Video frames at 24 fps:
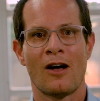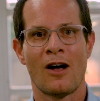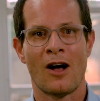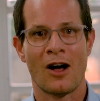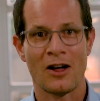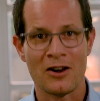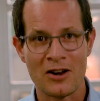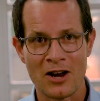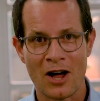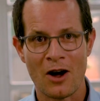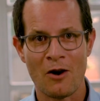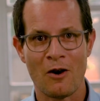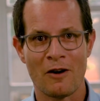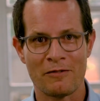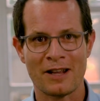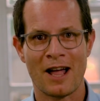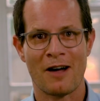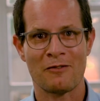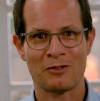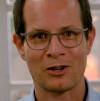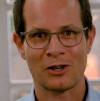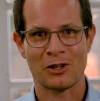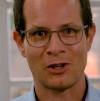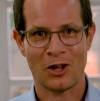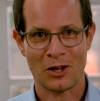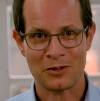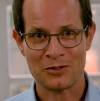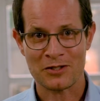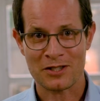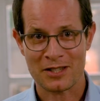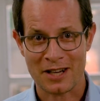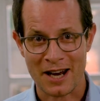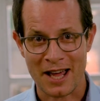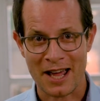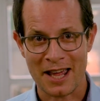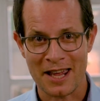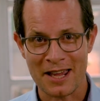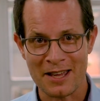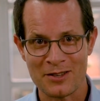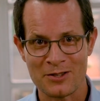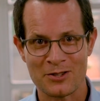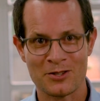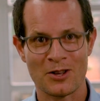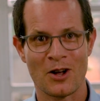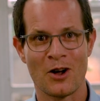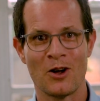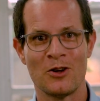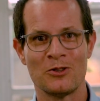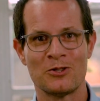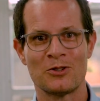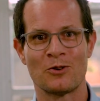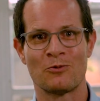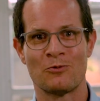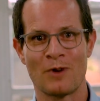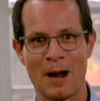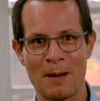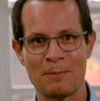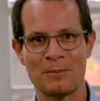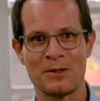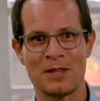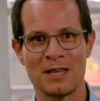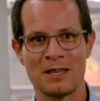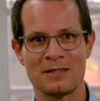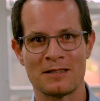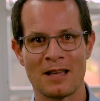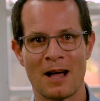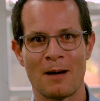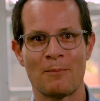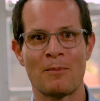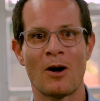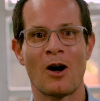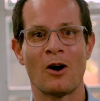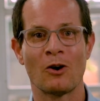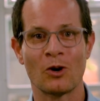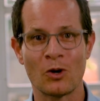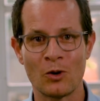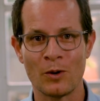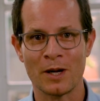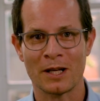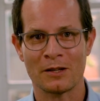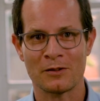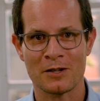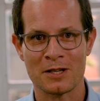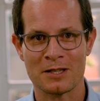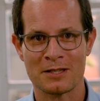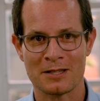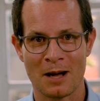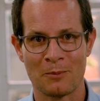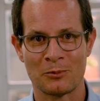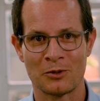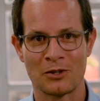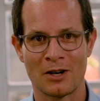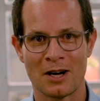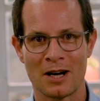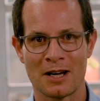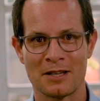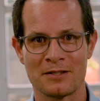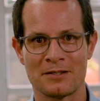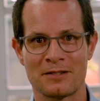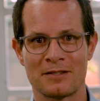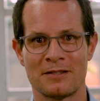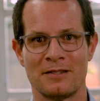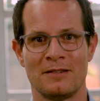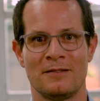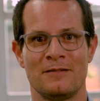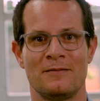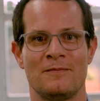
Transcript: I know I've covered a lot today, so to wrap things up, I'll quickly summarise.